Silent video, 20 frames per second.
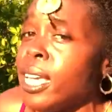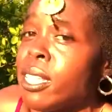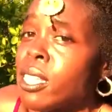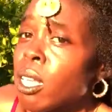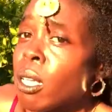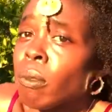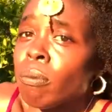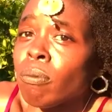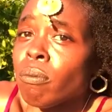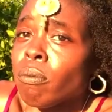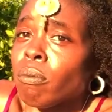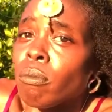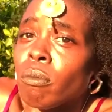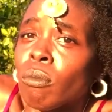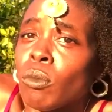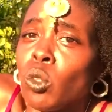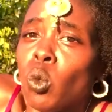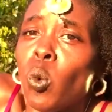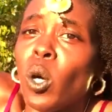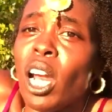is
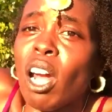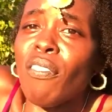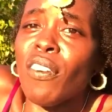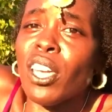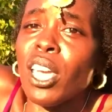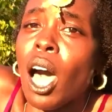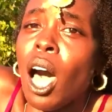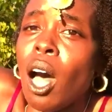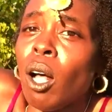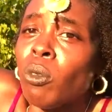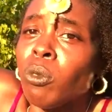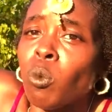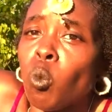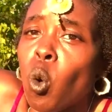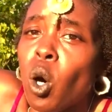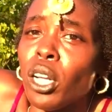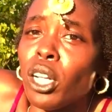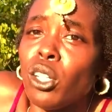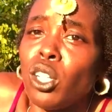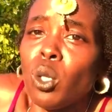whatever y'all
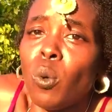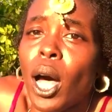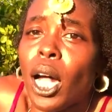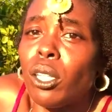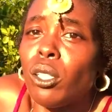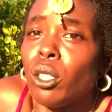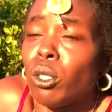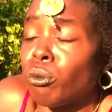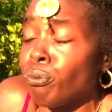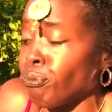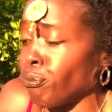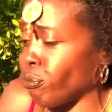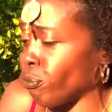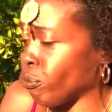want to do, I'll do.